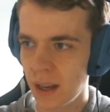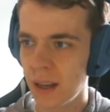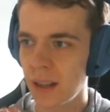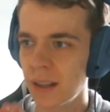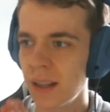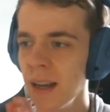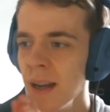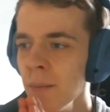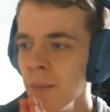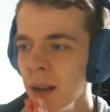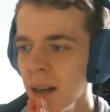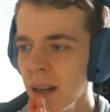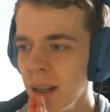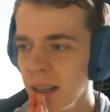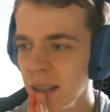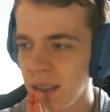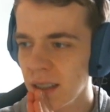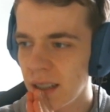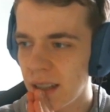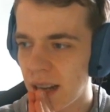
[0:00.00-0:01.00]
The 8 mana
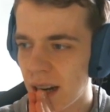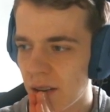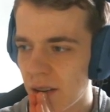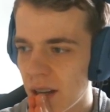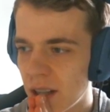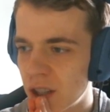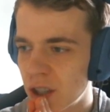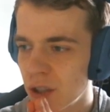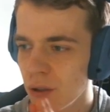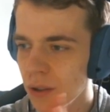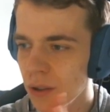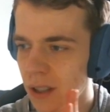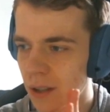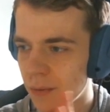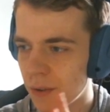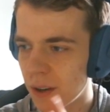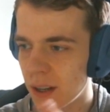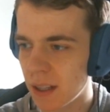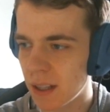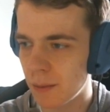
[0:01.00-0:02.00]
legendary, choose a
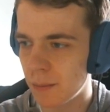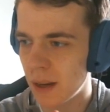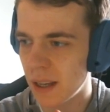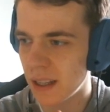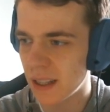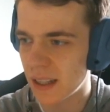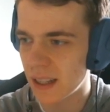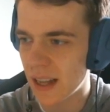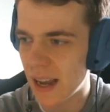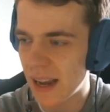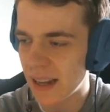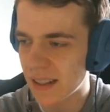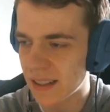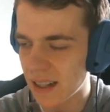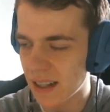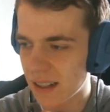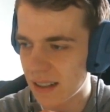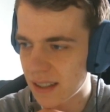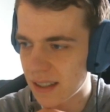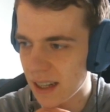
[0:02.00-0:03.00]
friendly minion at
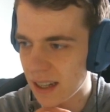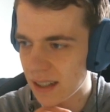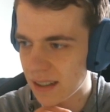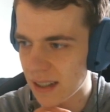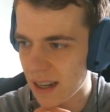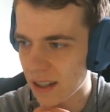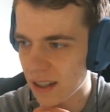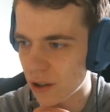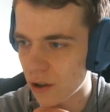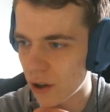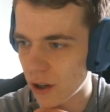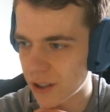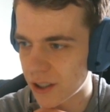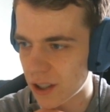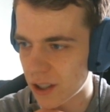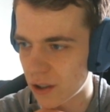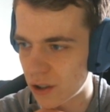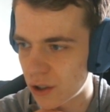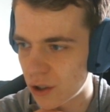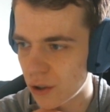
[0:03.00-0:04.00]
a 10/10
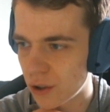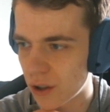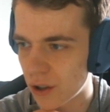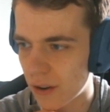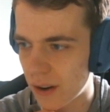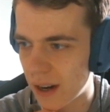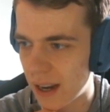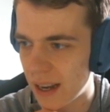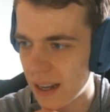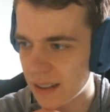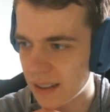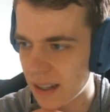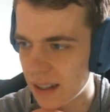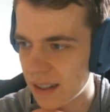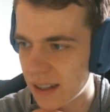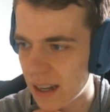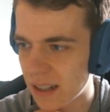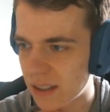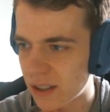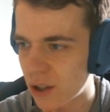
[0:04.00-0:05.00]
cost to your hand
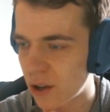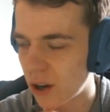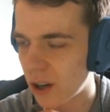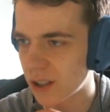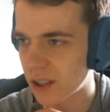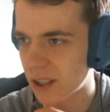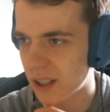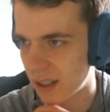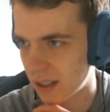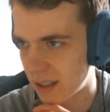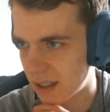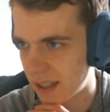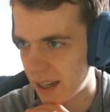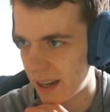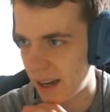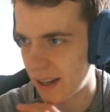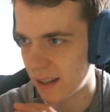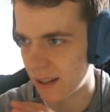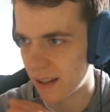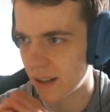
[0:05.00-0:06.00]
that costs
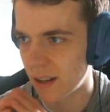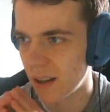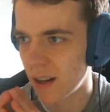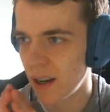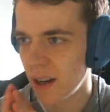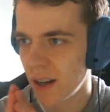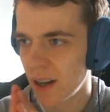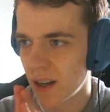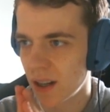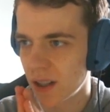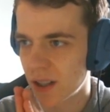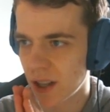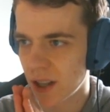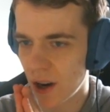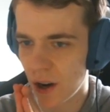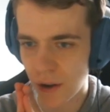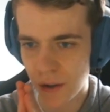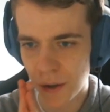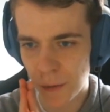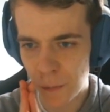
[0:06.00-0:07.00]
10.
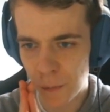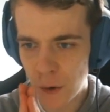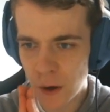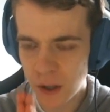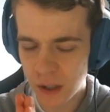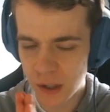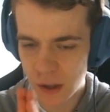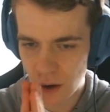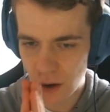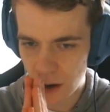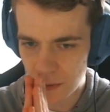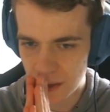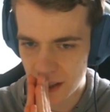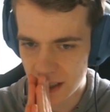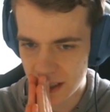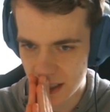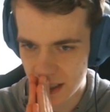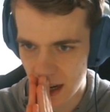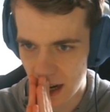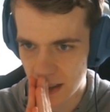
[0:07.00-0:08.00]
So the first look of
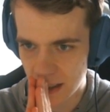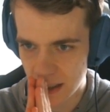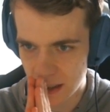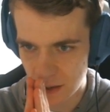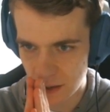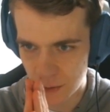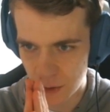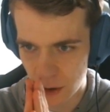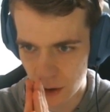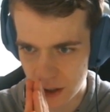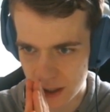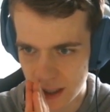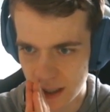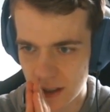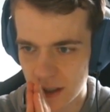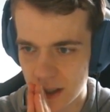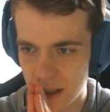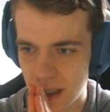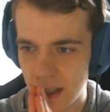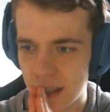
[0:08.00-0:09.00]
this card is of course that
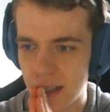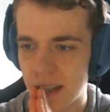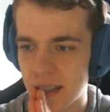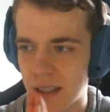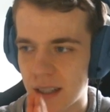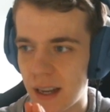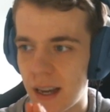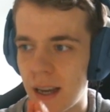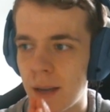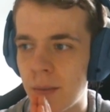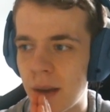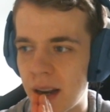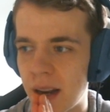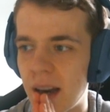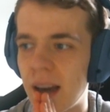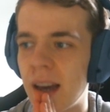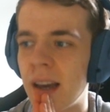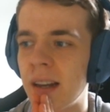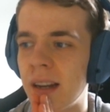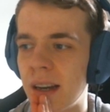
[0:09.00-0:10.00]
you see it as an 8 mana
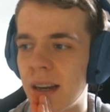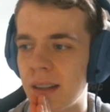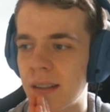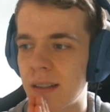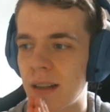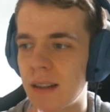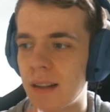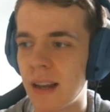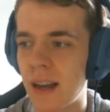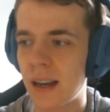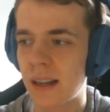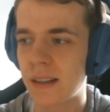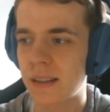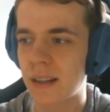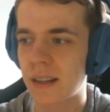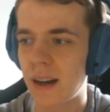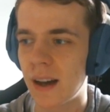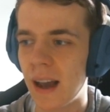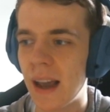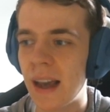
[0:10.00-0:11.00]
8/8 that
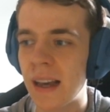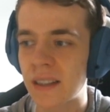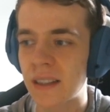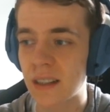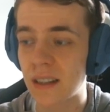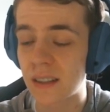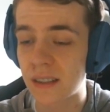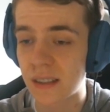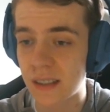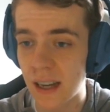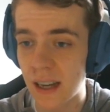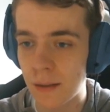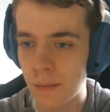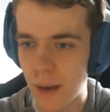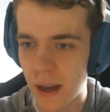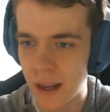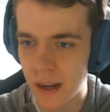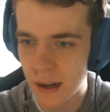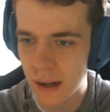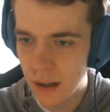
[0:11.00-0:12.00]
adds a 10
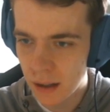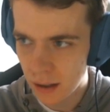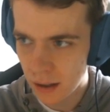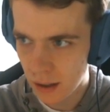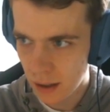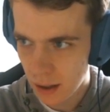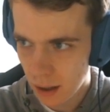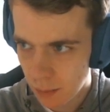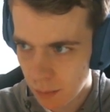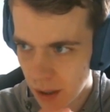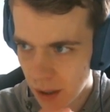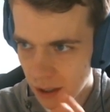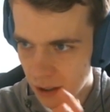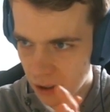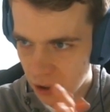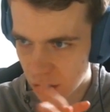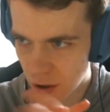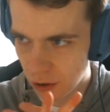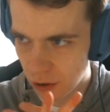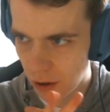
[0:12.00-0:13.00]
mana
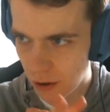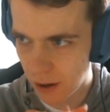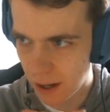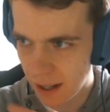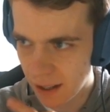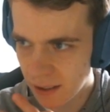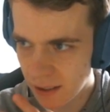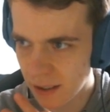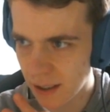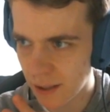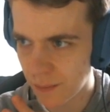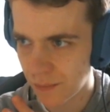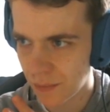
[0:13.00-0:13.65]
minion to your hand.